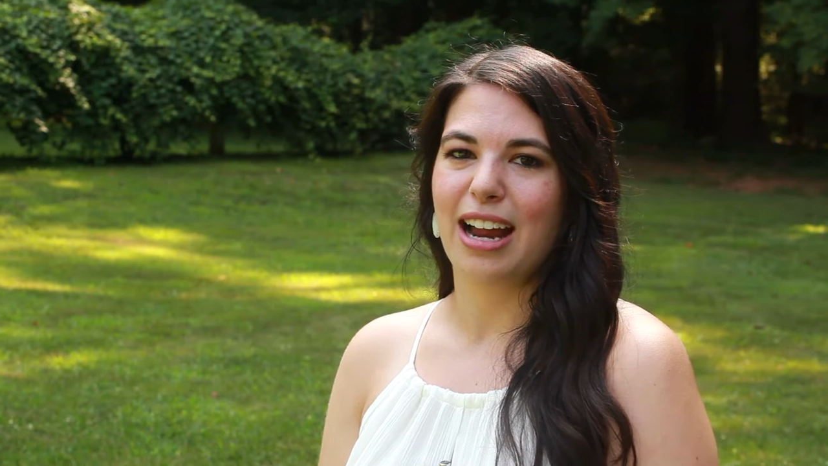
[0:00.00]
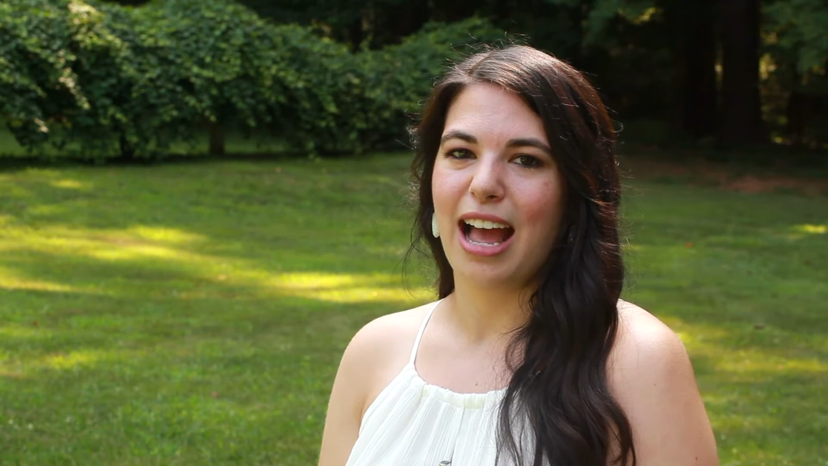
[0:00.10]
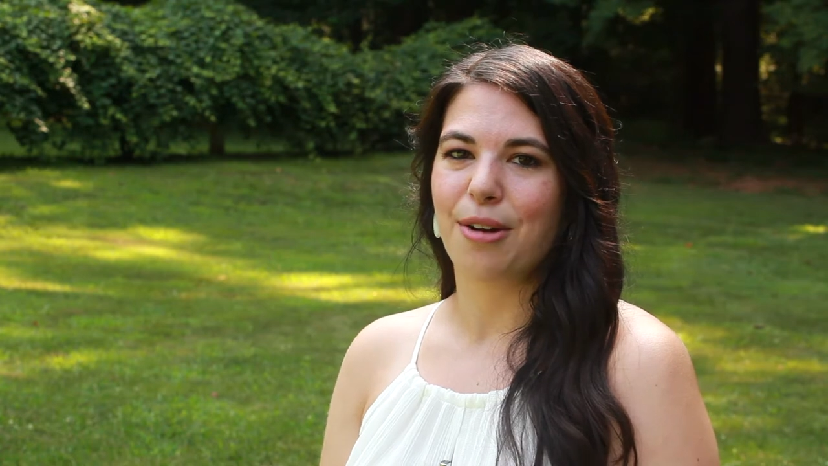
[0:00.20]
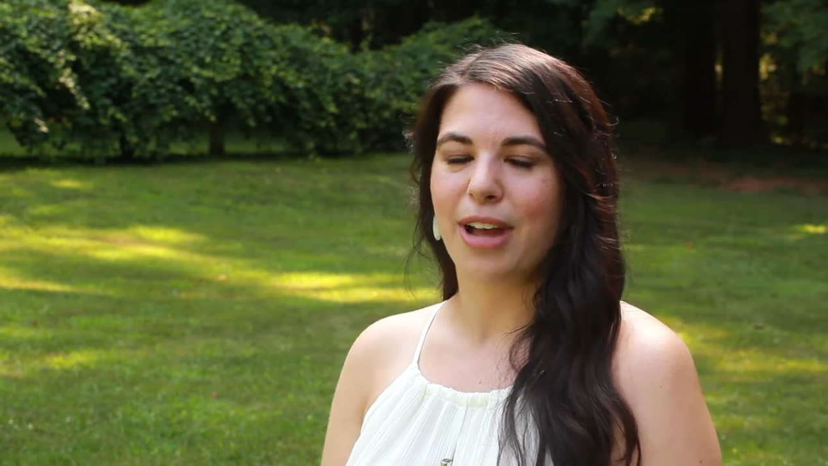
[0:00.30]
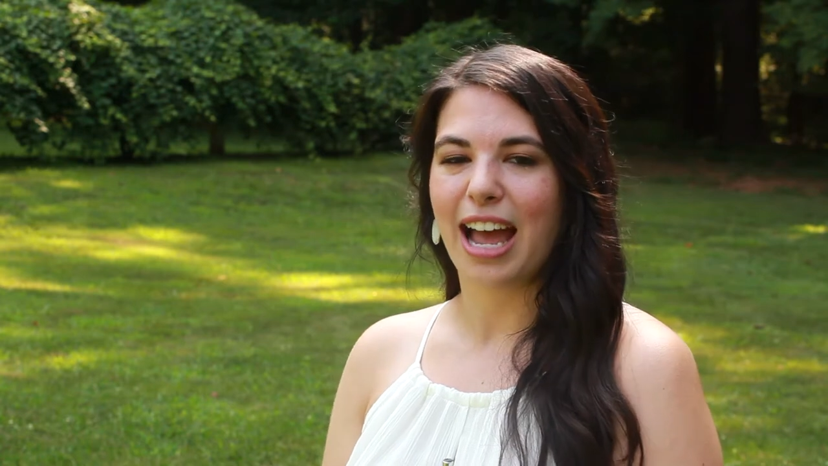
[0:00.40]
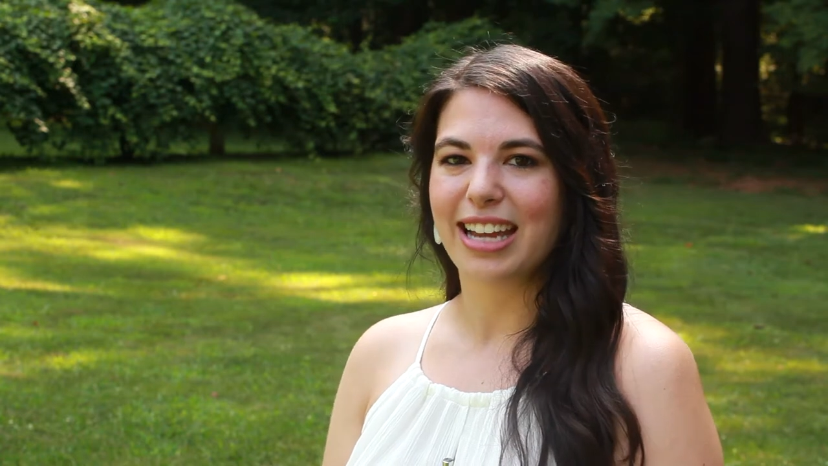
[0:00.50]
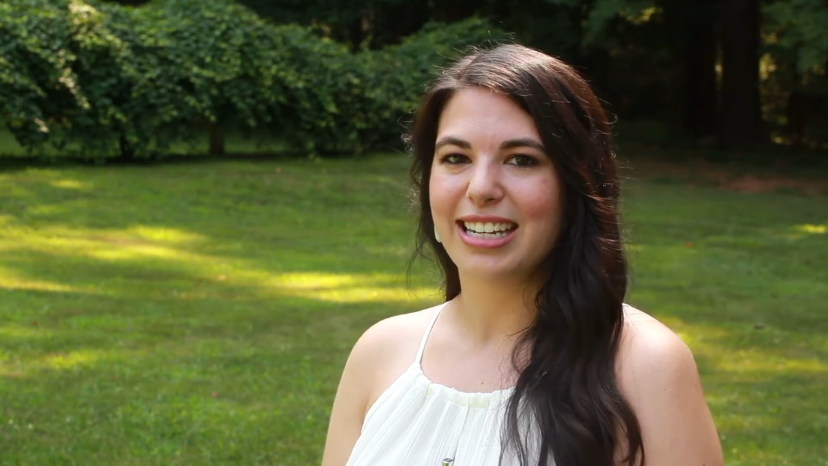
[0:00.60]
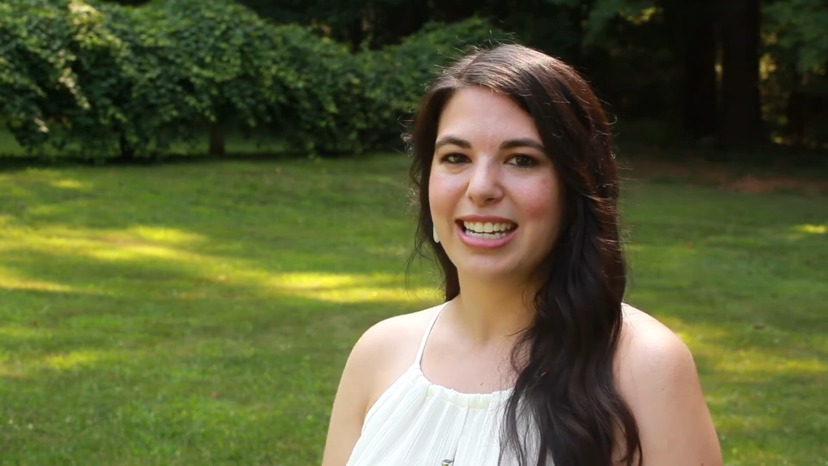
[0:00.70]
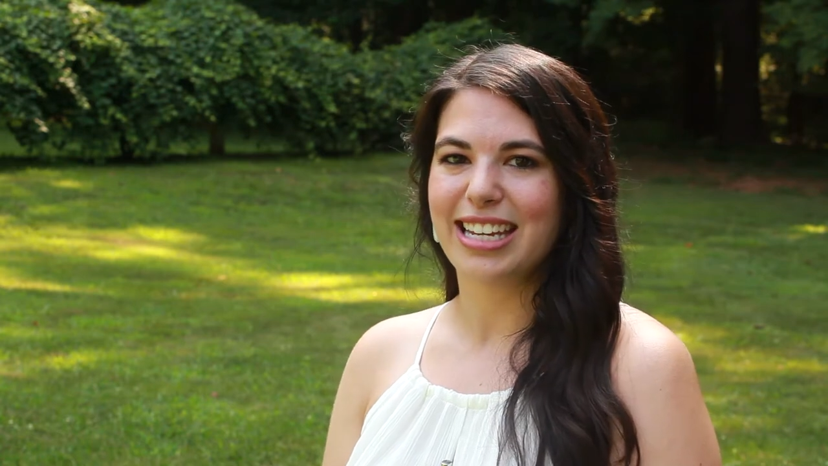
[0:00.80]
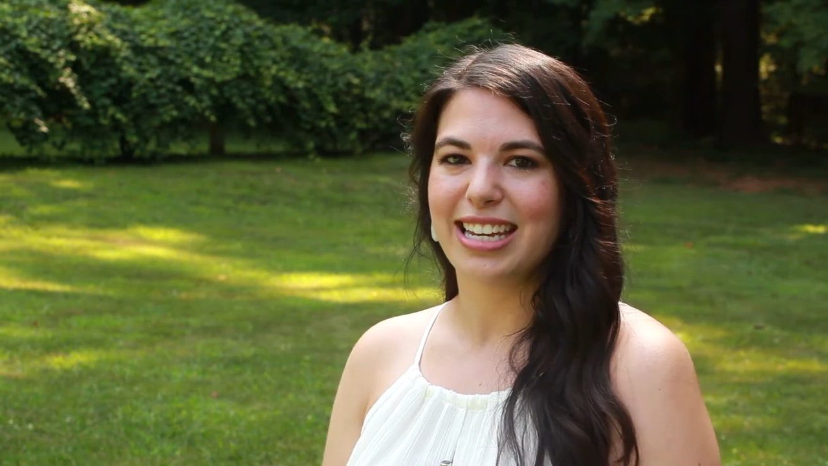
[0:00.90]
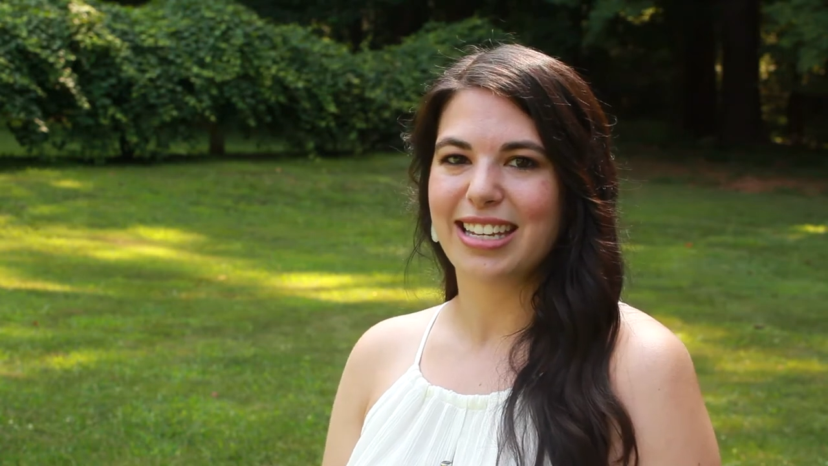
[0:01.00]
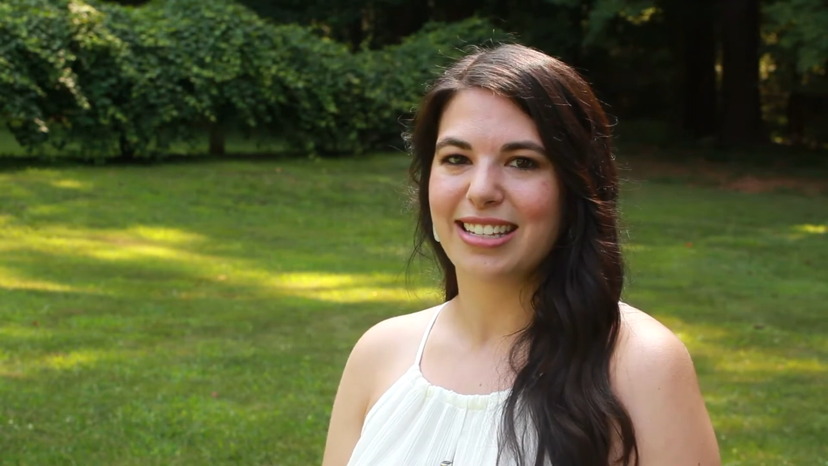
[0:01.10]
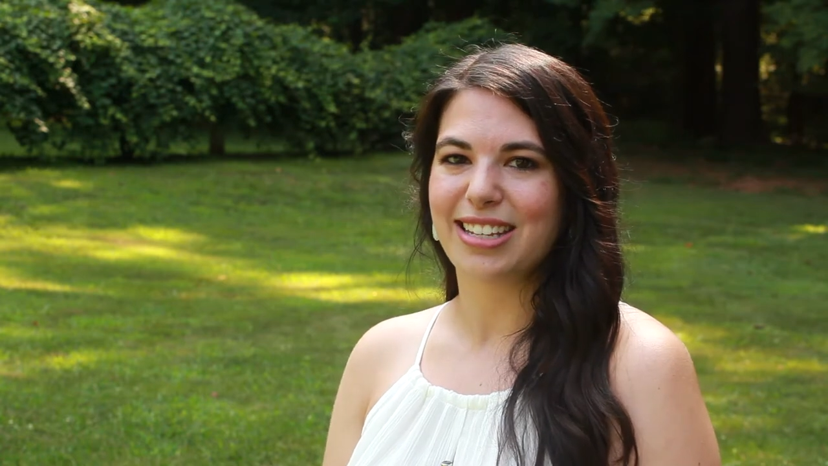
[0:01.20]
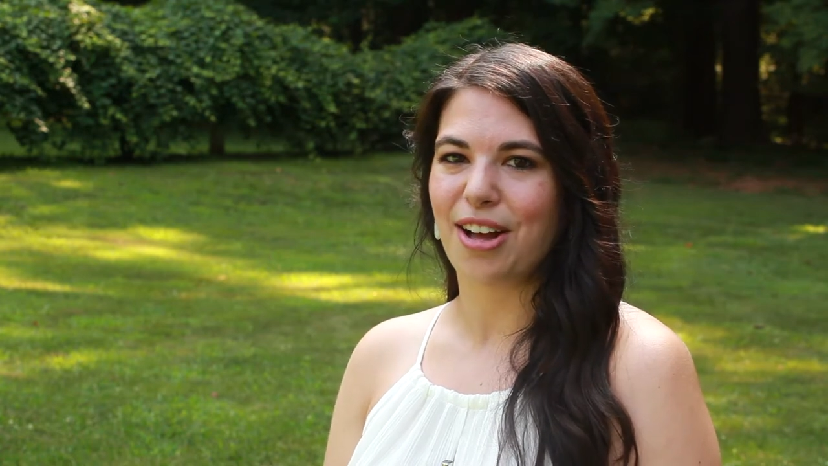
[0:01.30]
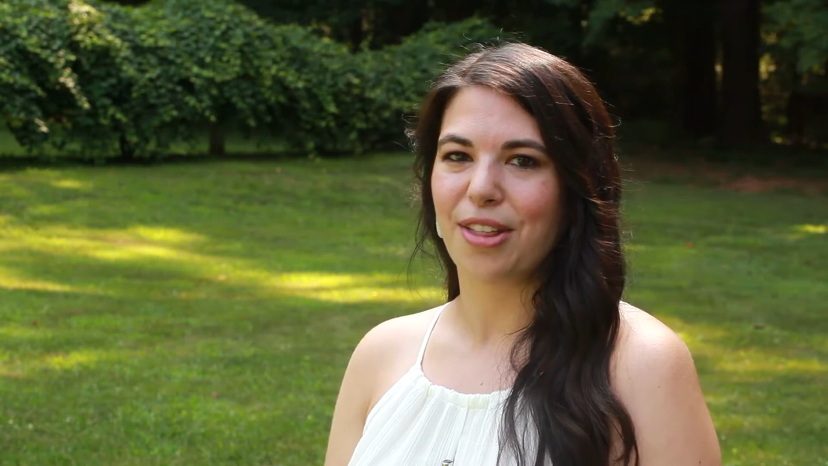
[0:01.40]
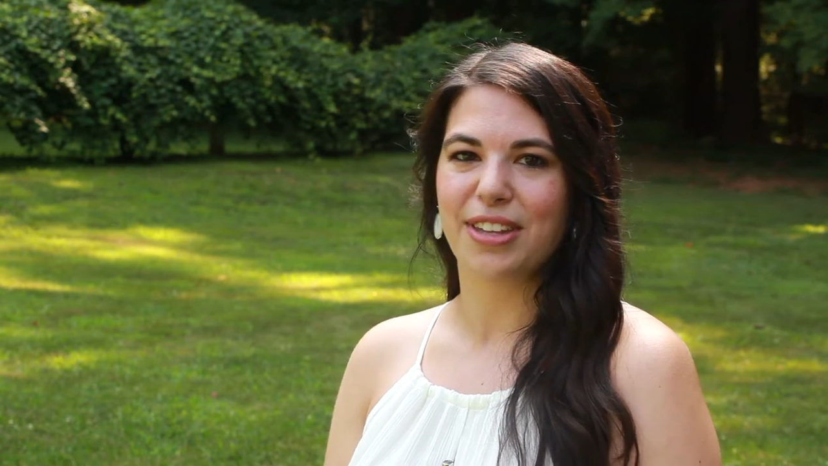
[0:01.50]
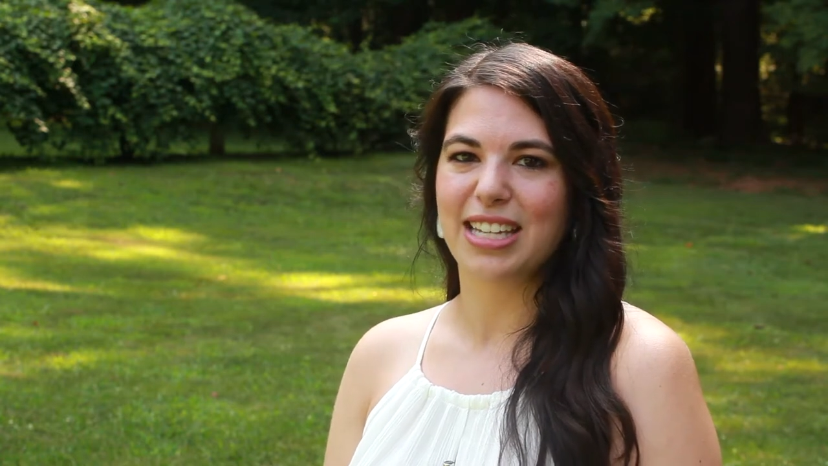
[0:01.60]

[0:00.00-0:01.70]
how kind he is all the